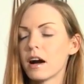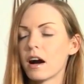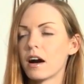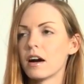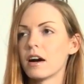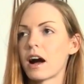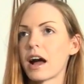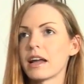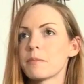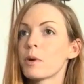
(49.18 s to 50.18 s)

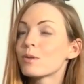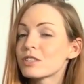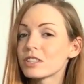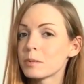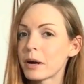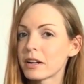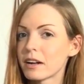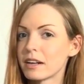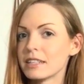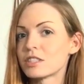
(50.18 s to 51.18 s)
I posted about it
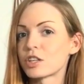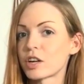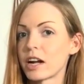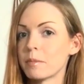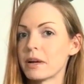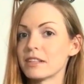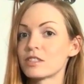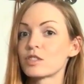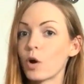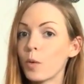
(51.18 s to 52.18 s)
on Instagram, and
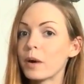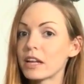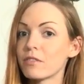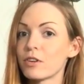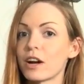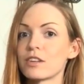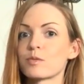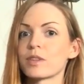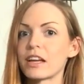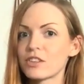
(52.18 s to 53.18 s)
so many of you guys
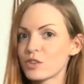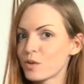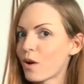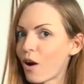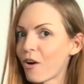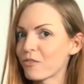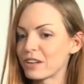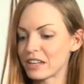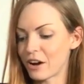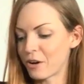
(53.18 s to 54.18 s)
were like, do a haul
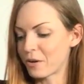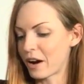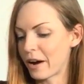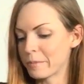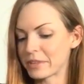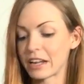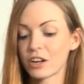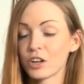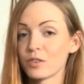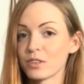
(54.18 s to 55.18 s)
video, that I
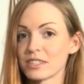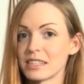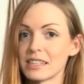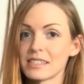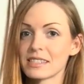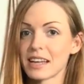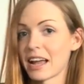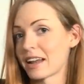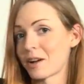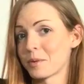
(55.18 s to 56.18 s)
couldn't resist,
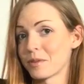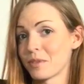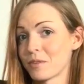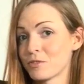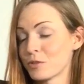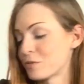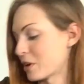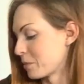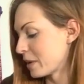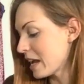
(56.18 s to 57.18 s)
and I would have loved to have
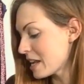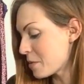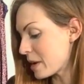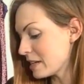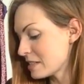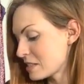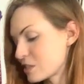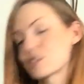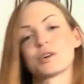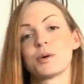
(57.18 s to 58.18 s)
done one anyways,
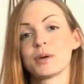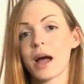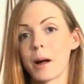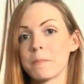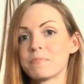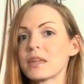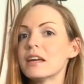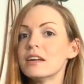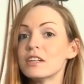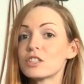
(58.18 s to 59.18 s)
so yeah.
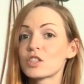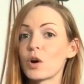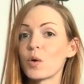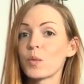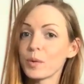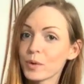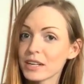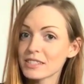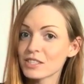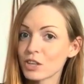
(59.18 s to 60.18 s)
So we will
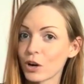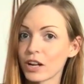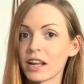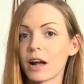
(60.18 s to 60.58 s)
get started.